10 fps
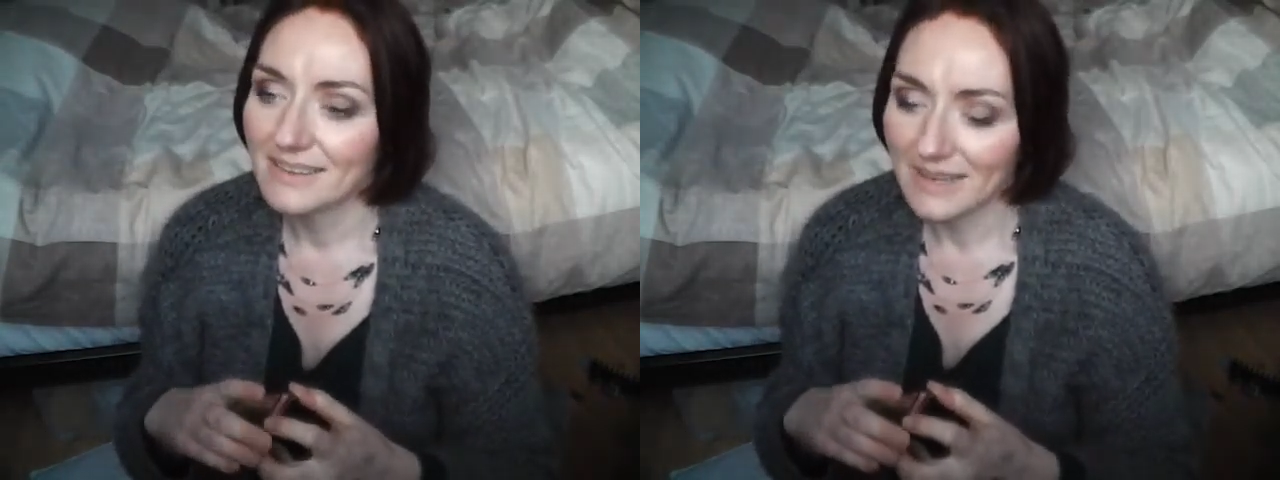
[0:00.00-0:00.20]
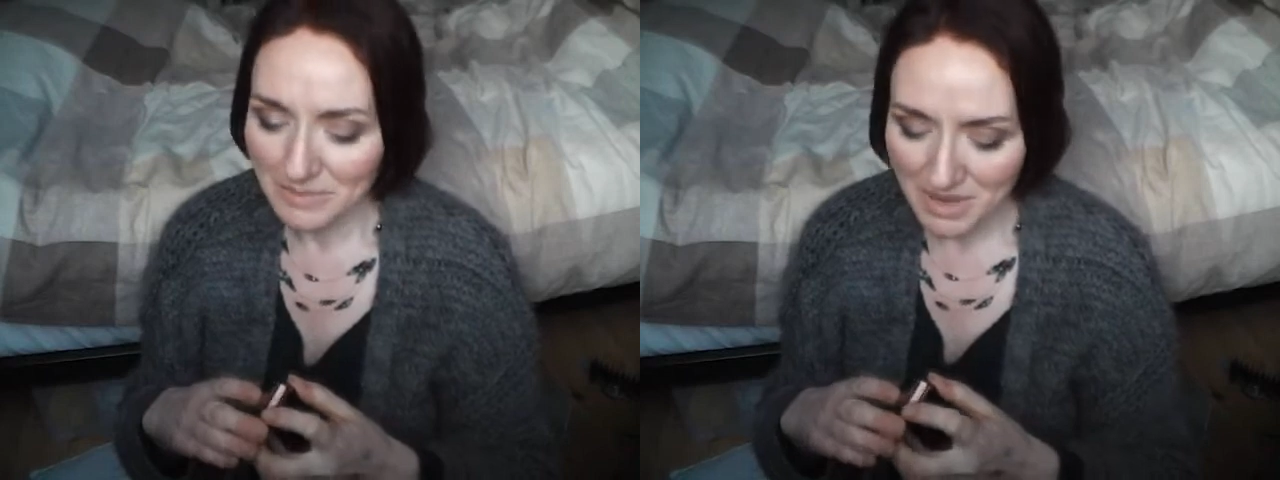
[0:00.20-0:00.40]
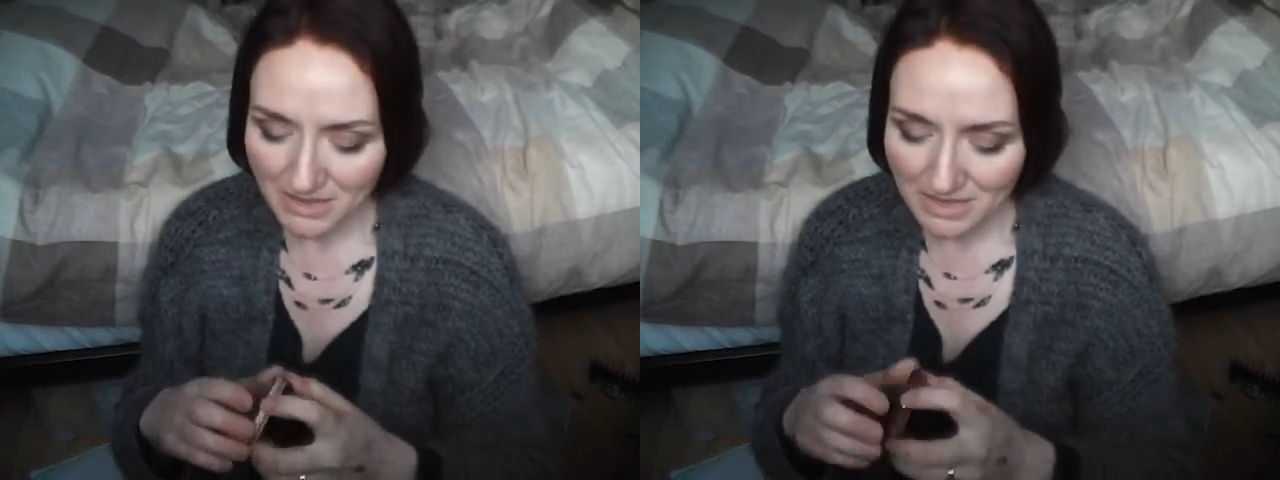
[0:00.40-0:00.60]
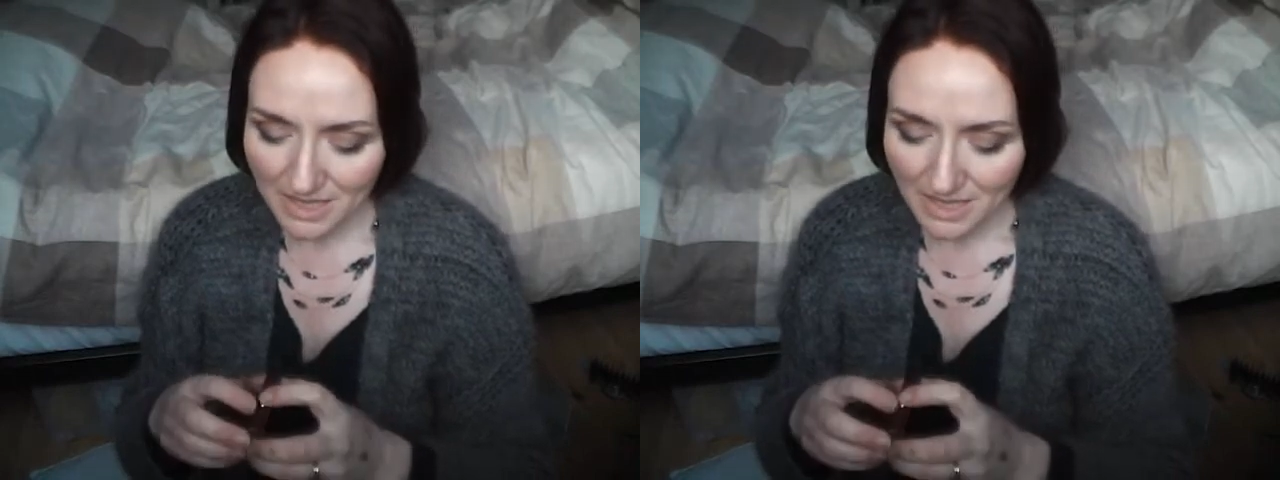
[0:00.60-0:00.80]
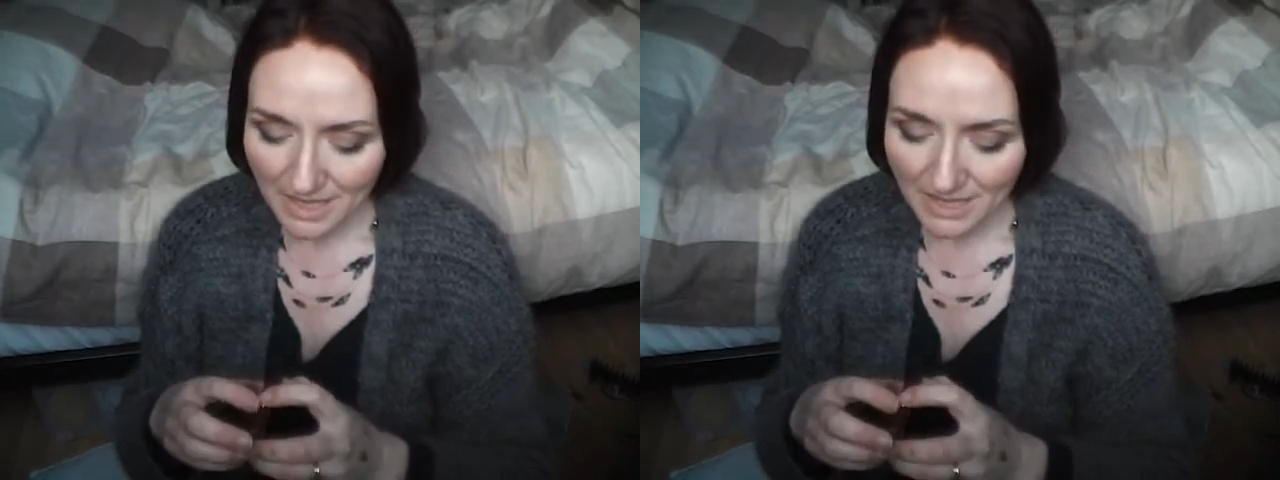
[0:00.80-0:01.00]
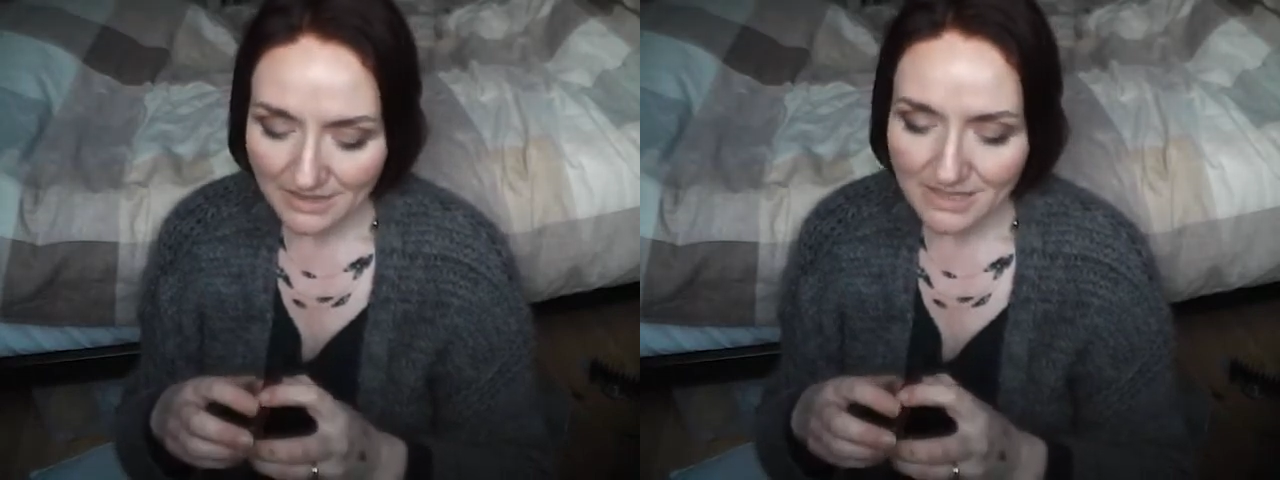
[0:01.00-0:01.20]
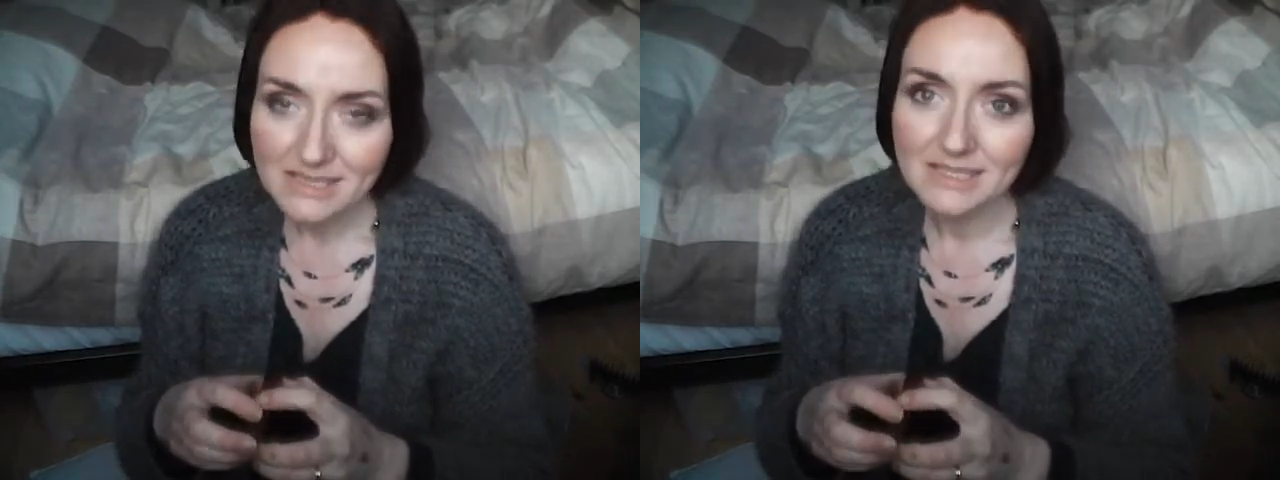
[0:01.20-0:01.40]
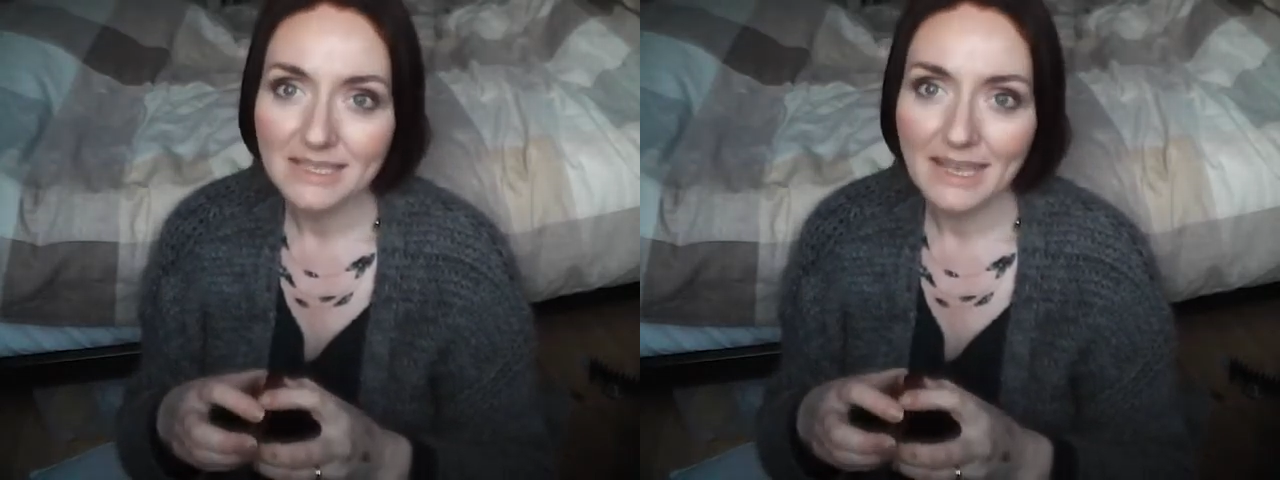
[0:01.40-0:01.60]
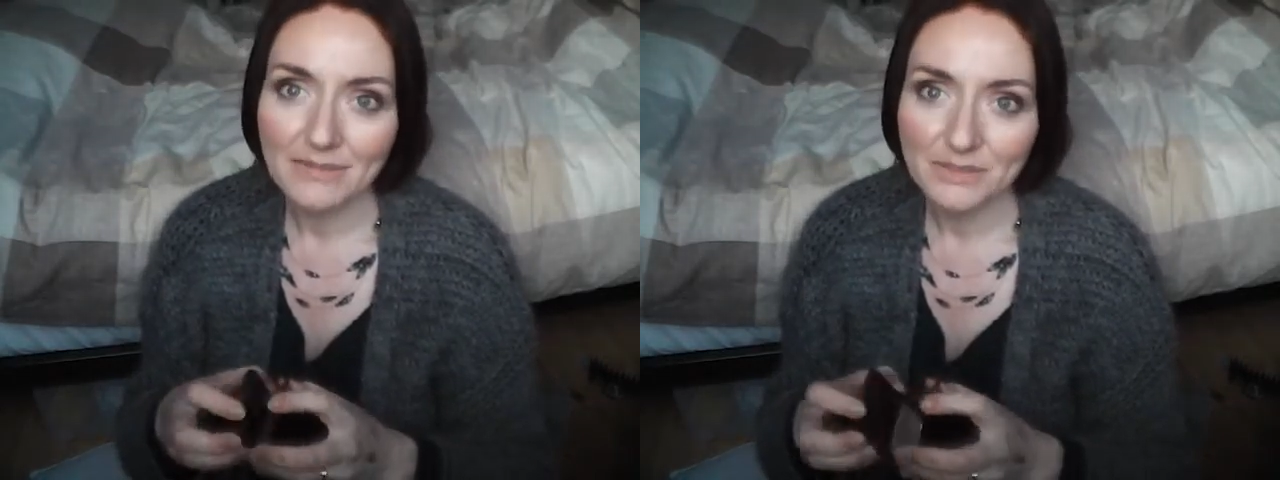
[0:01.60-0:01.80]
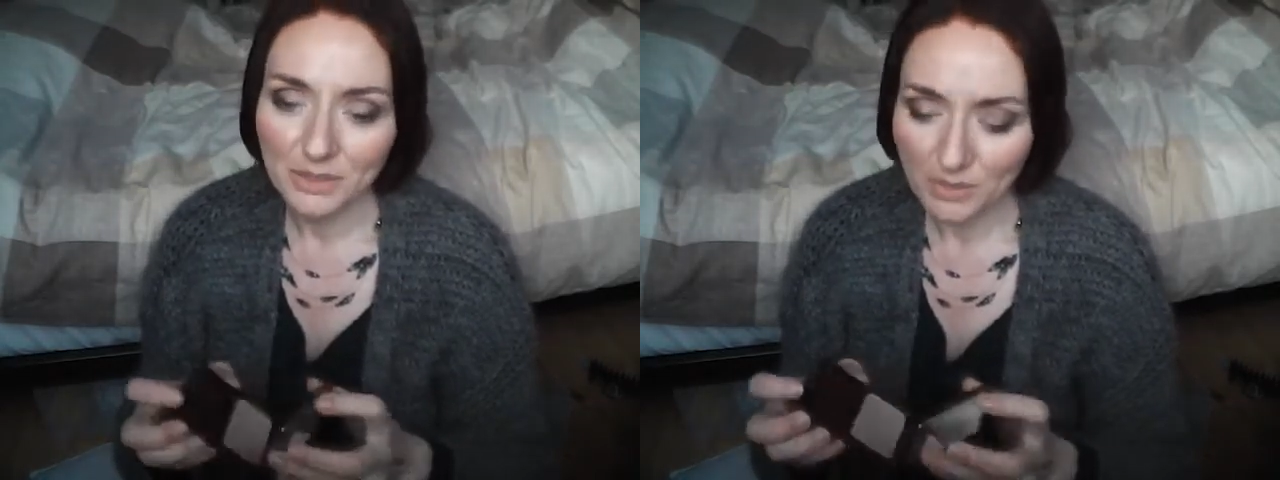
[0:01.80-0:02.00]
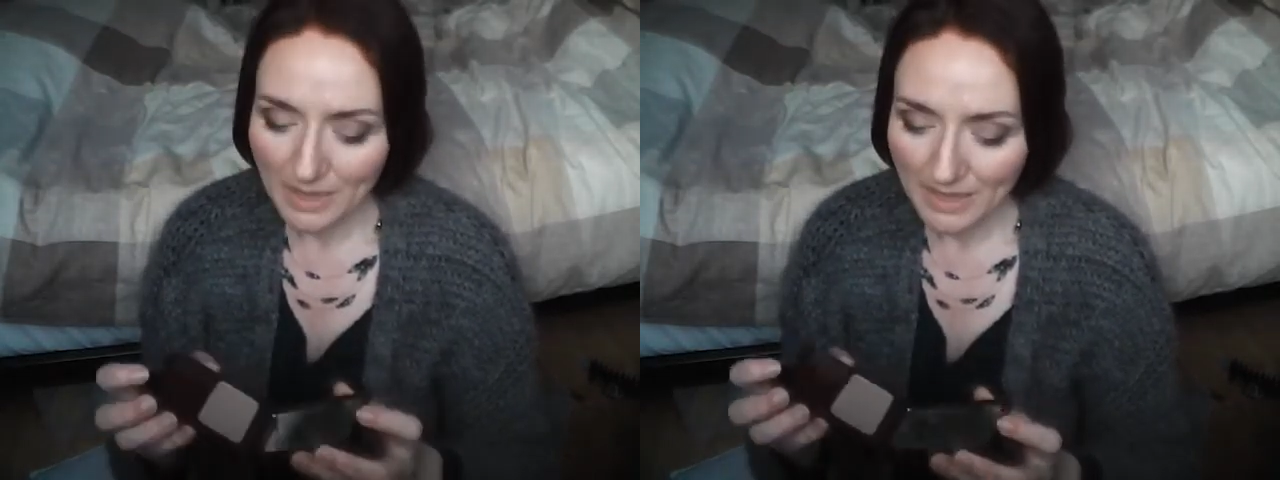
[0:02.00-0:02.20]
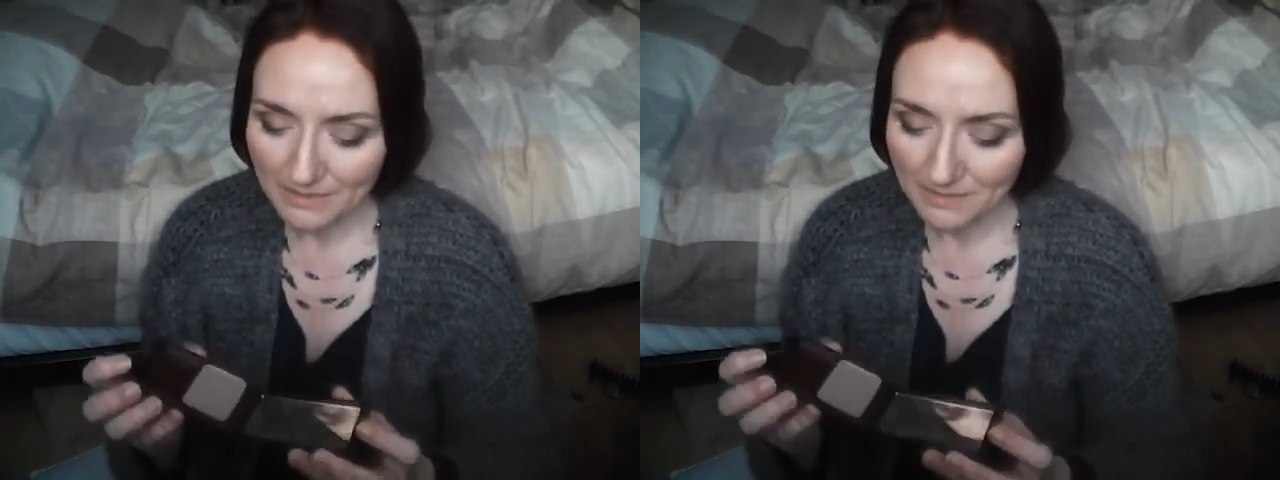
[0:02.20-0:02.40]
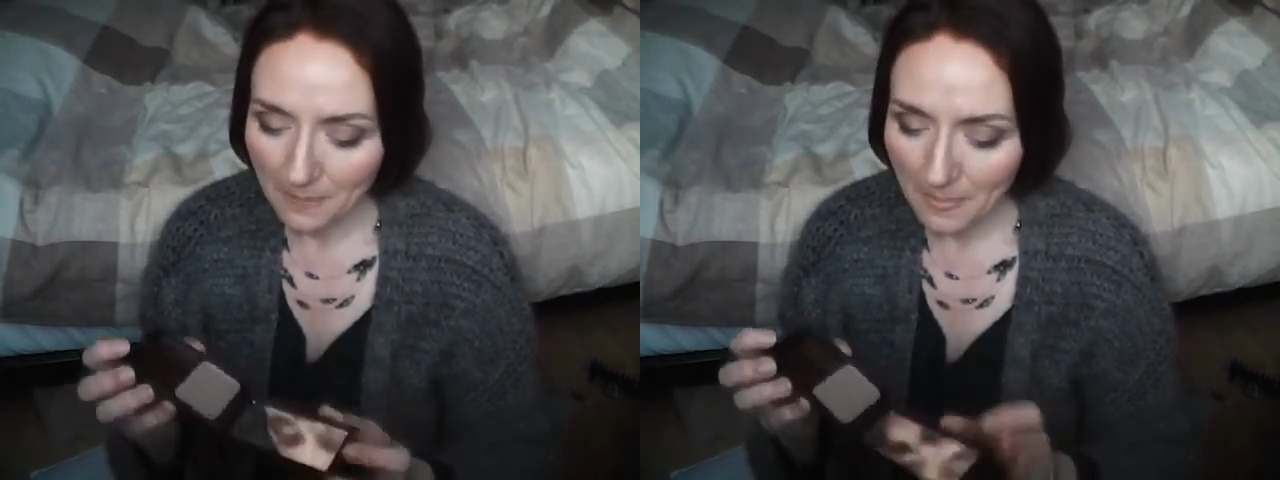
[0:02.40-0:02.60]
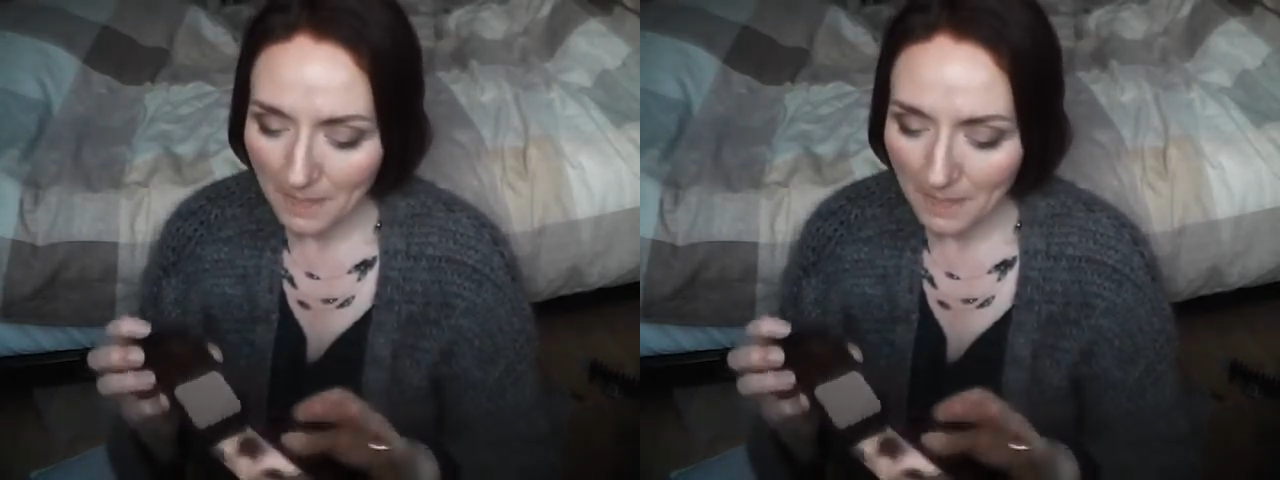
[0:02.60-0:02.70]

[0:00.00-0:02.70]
that I'm not. This is the Kevyn Aucoin